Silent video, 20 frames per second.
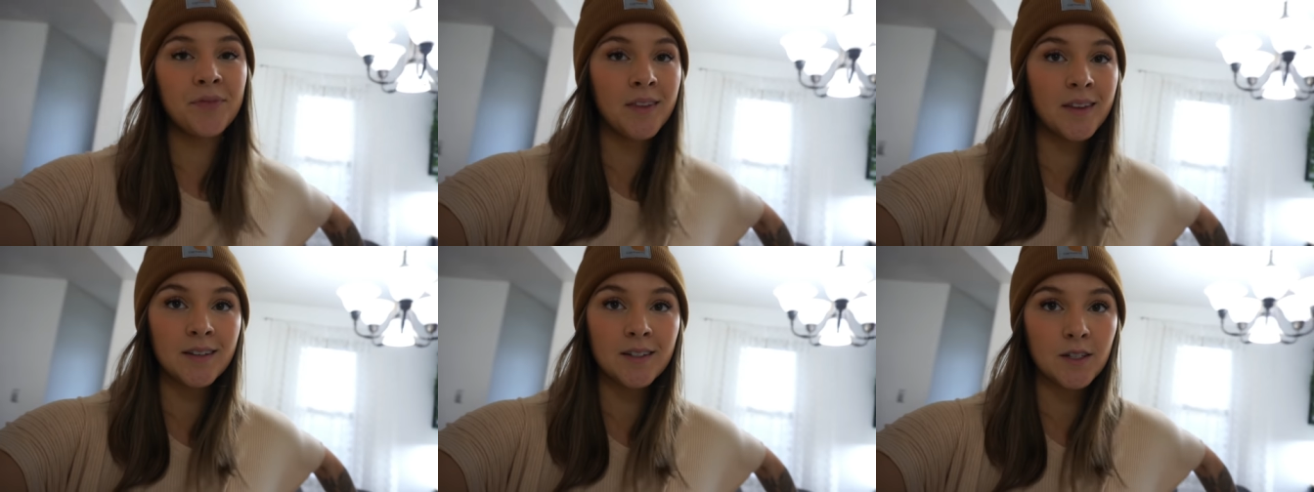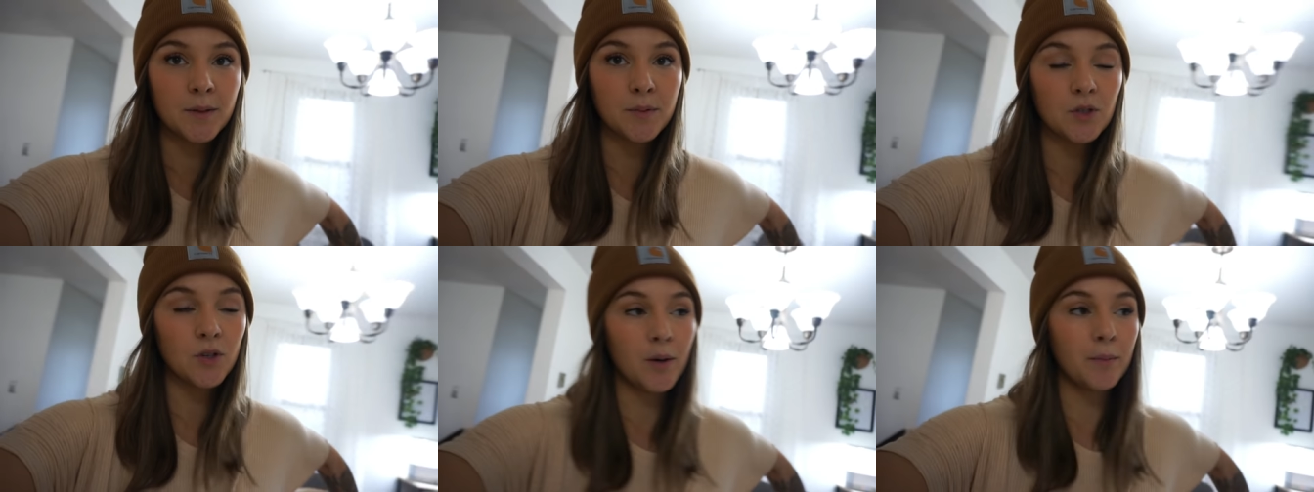
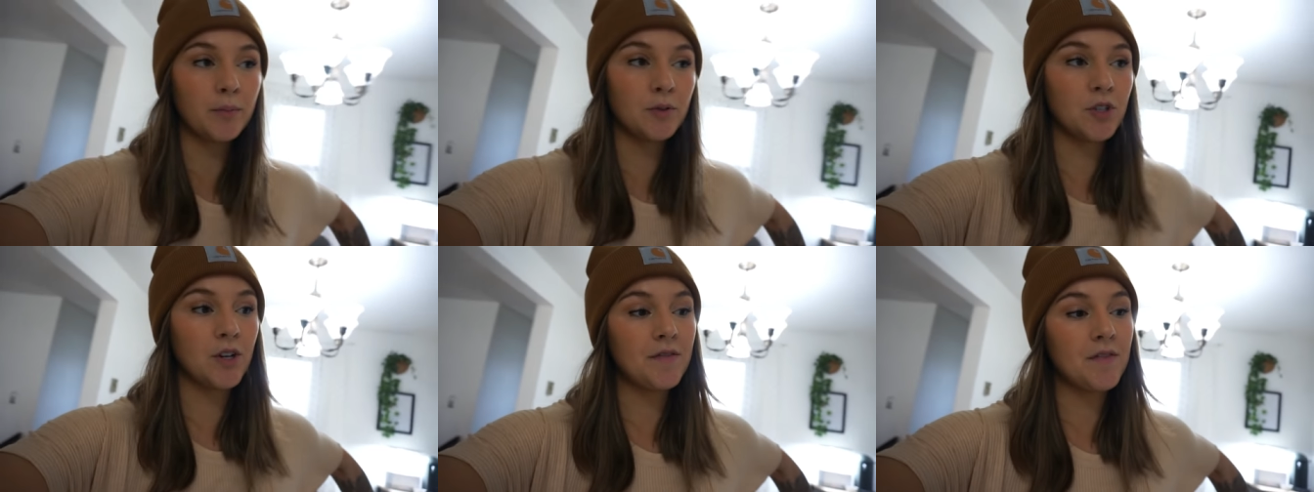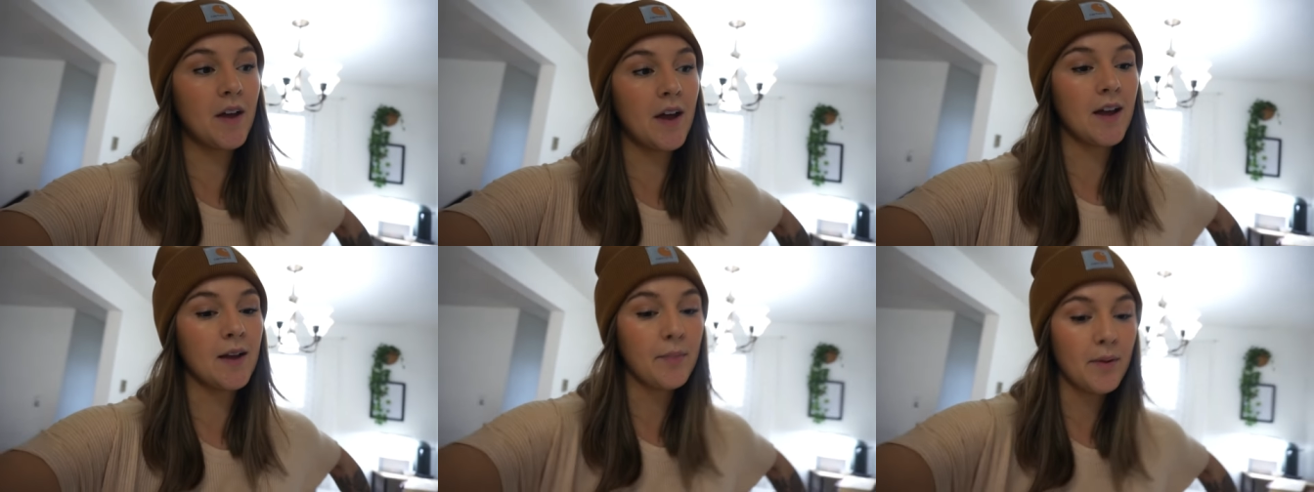subscription
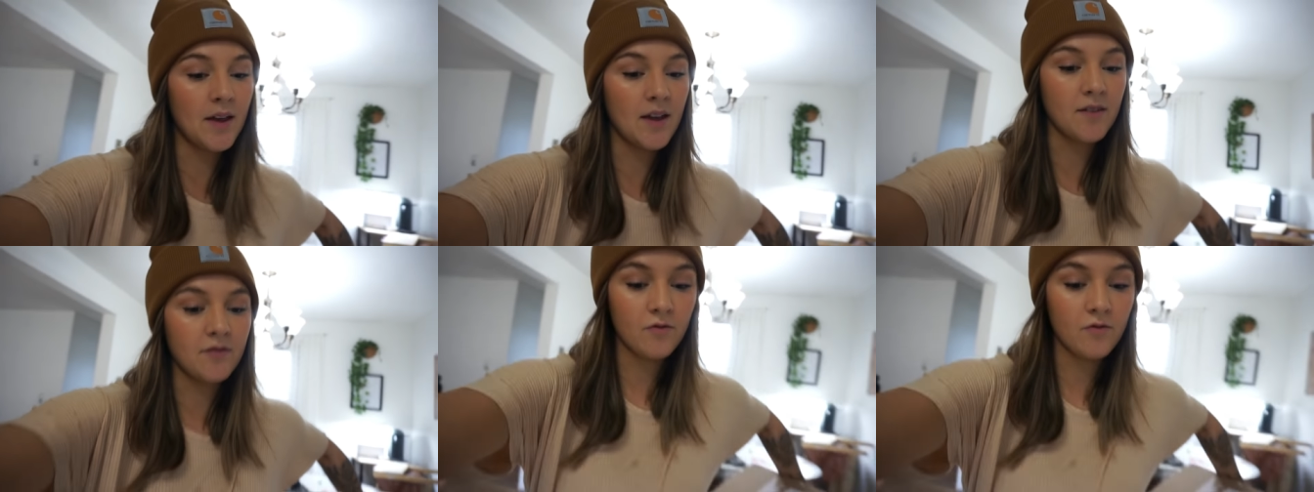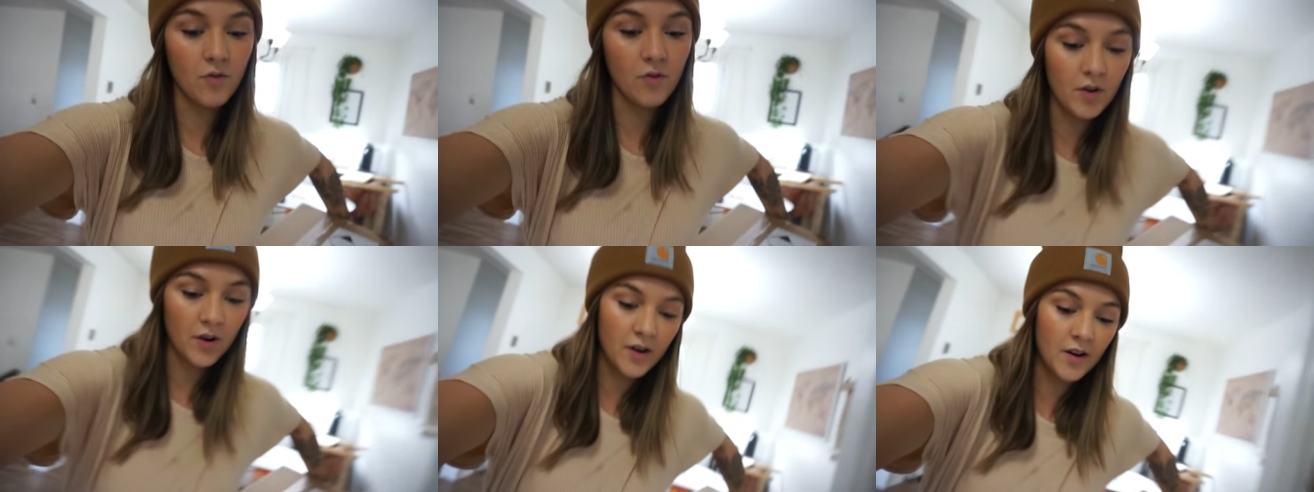that I pay
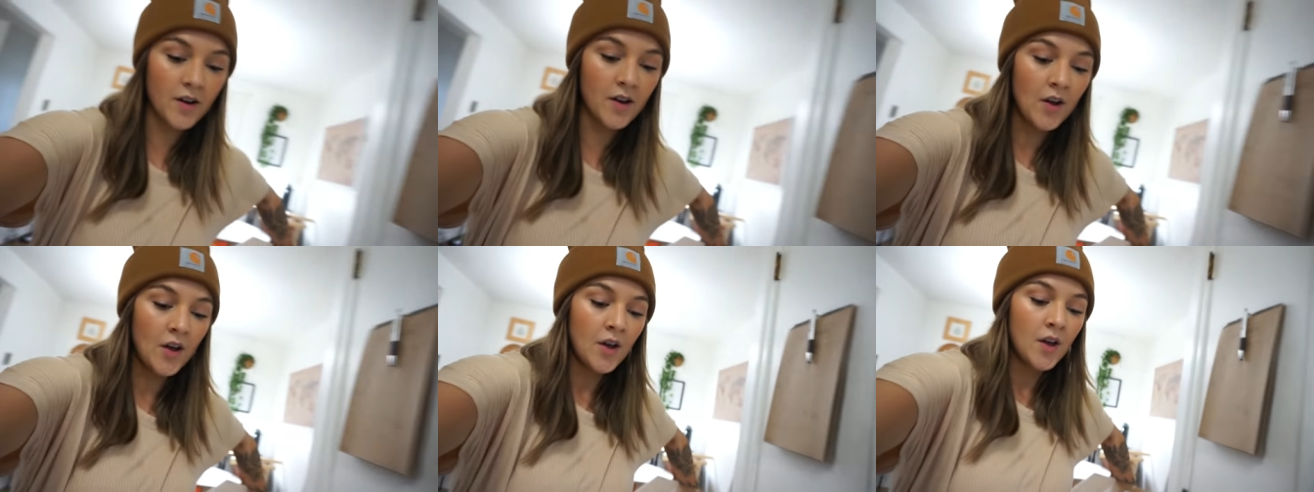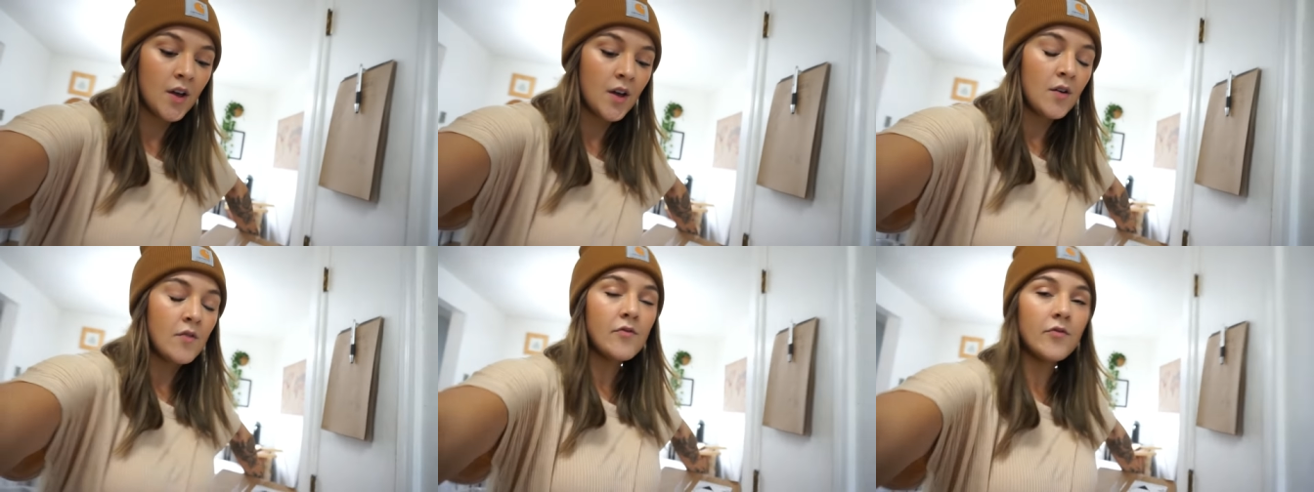for
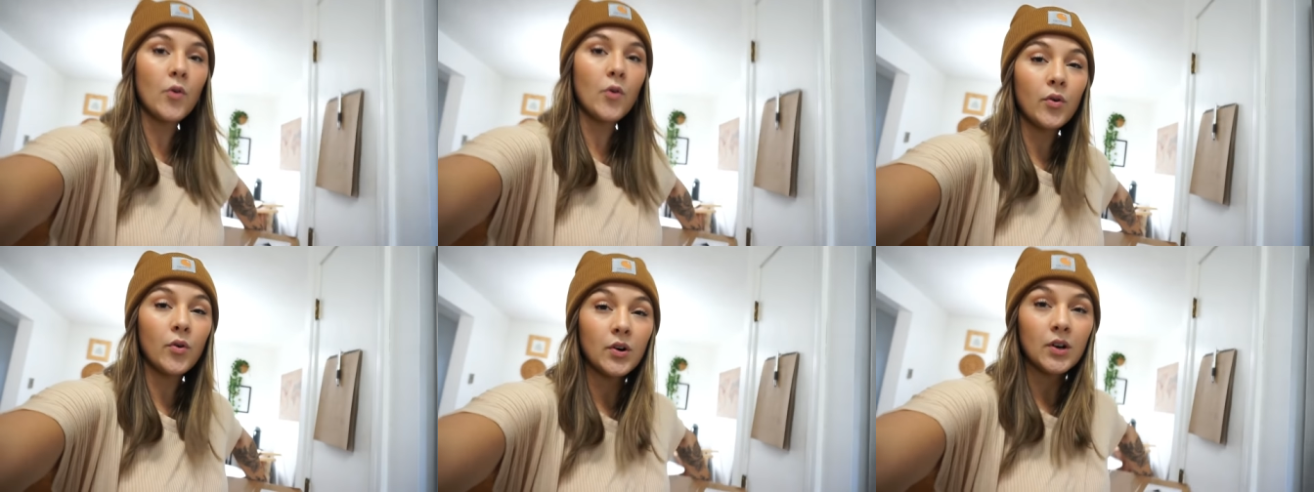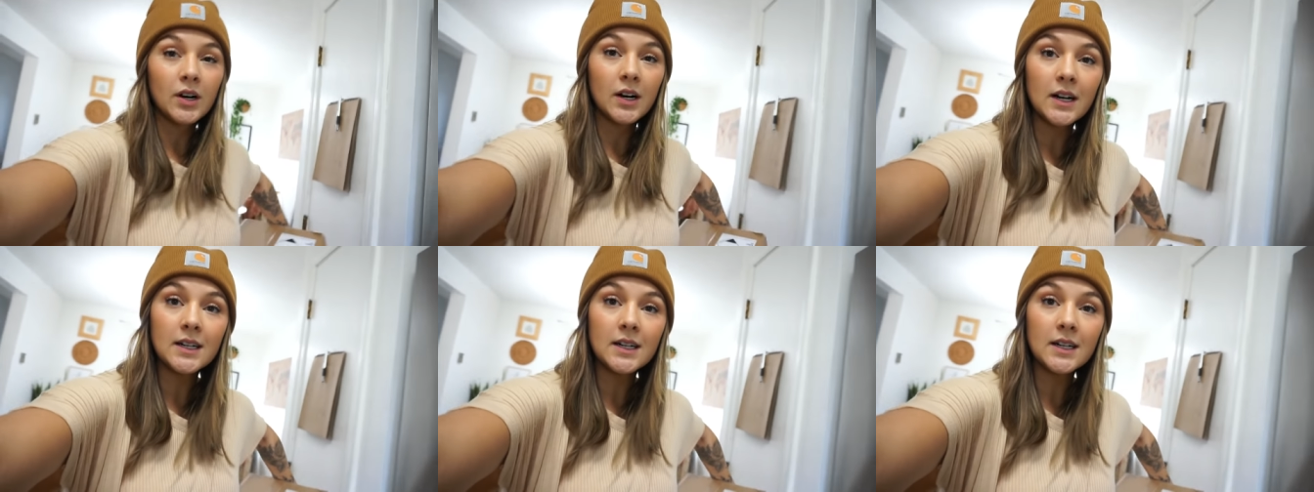for